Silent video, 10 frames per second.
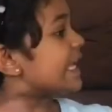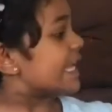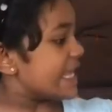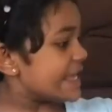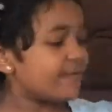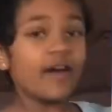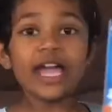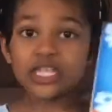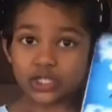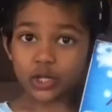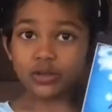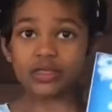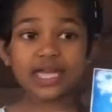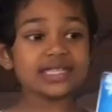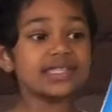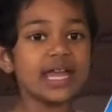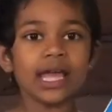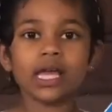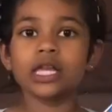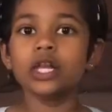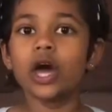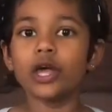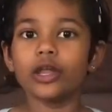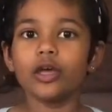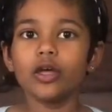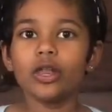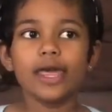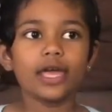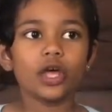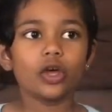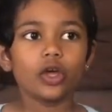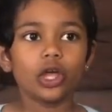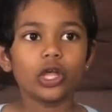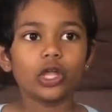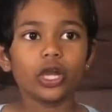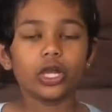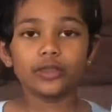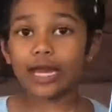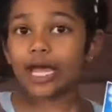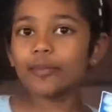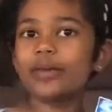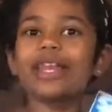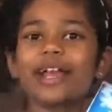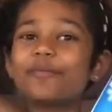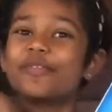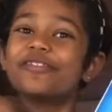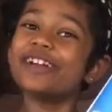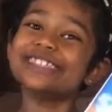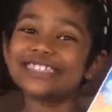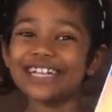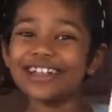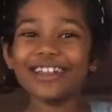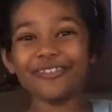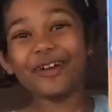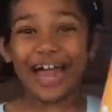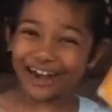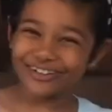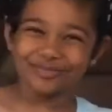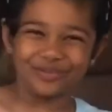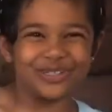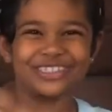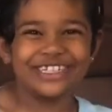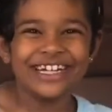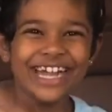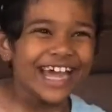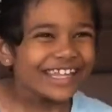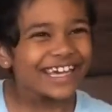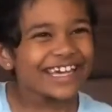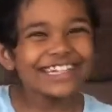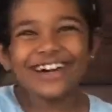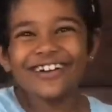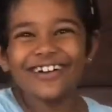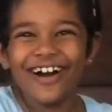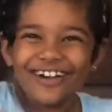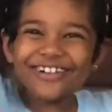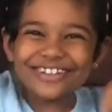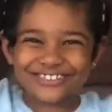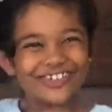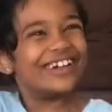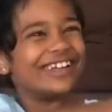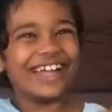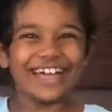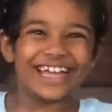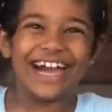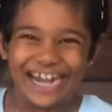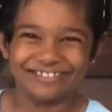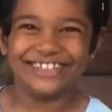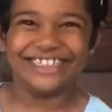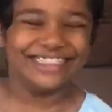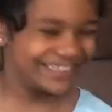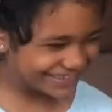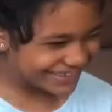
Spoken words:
If I do this, then I can learn then I can be like a professional of Harry Potter. And I can go to Hogwarts like Harry.